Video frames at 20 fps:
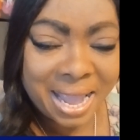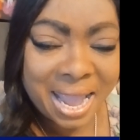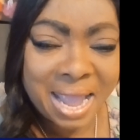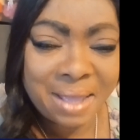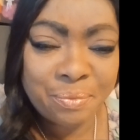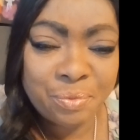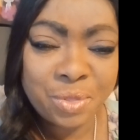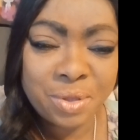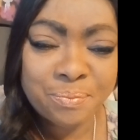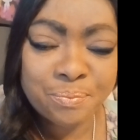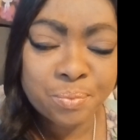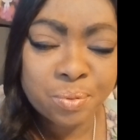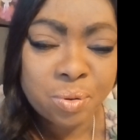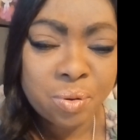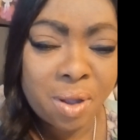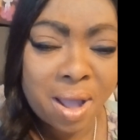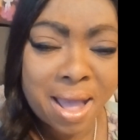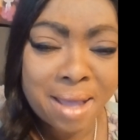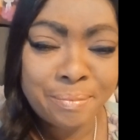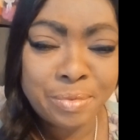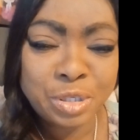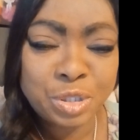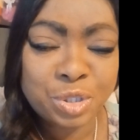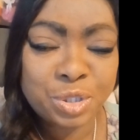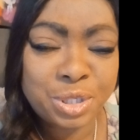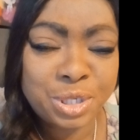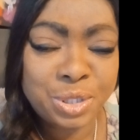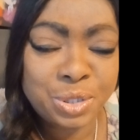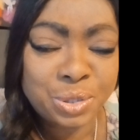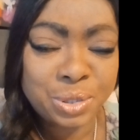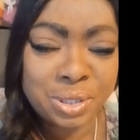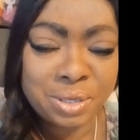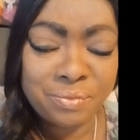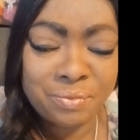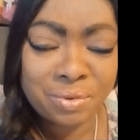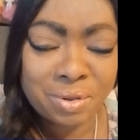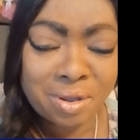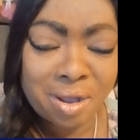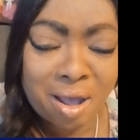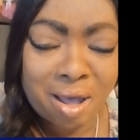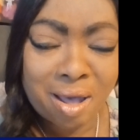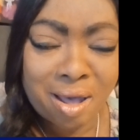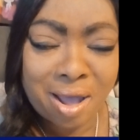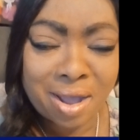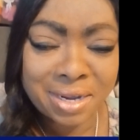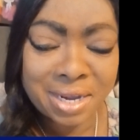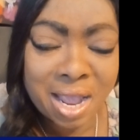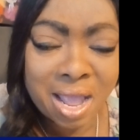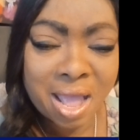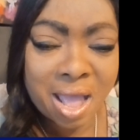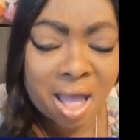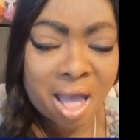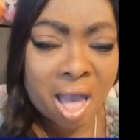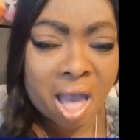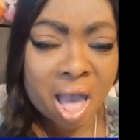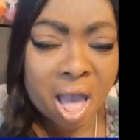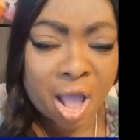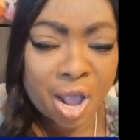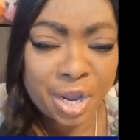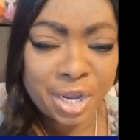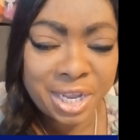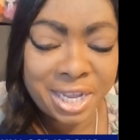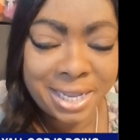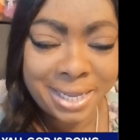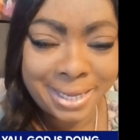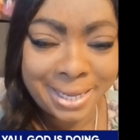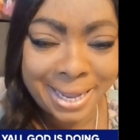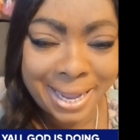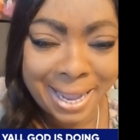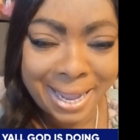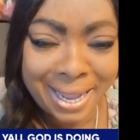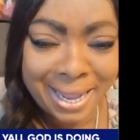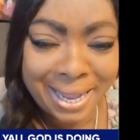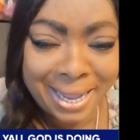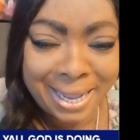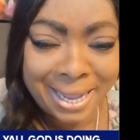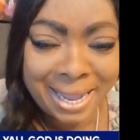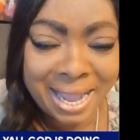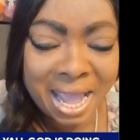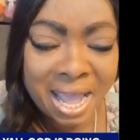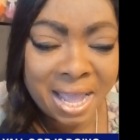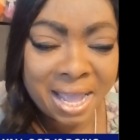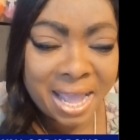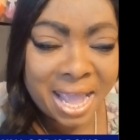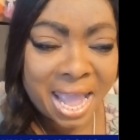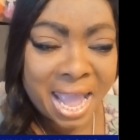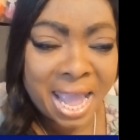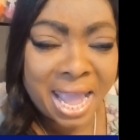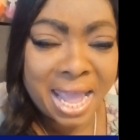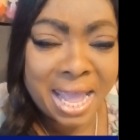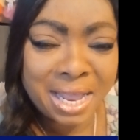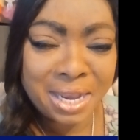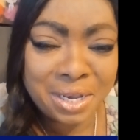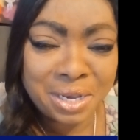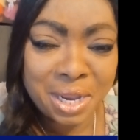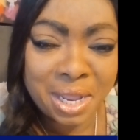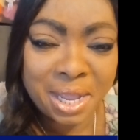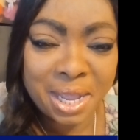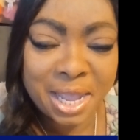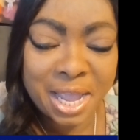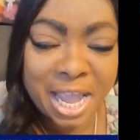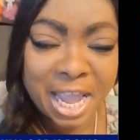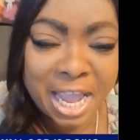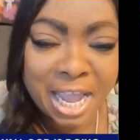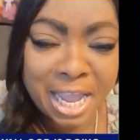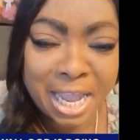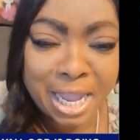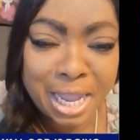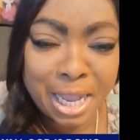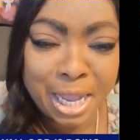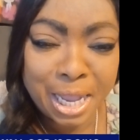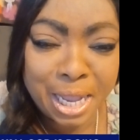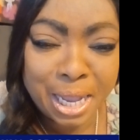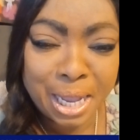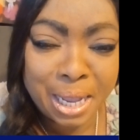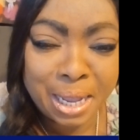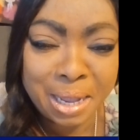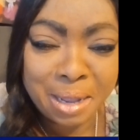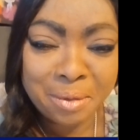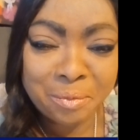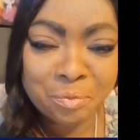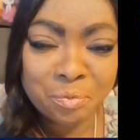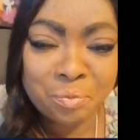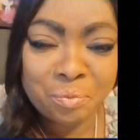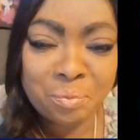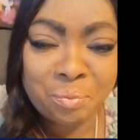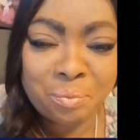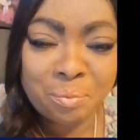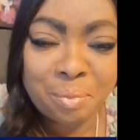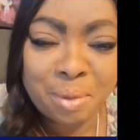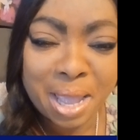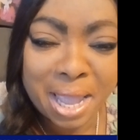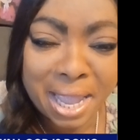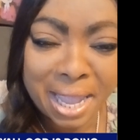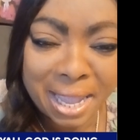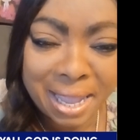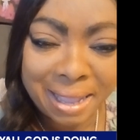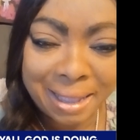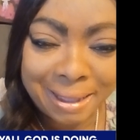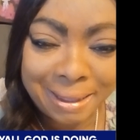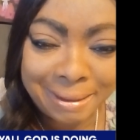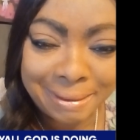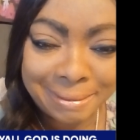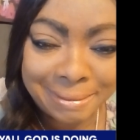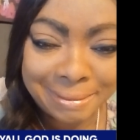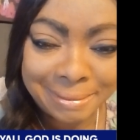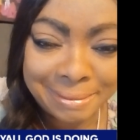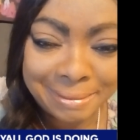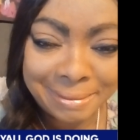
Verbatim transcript: And the promises of God are yea and amen.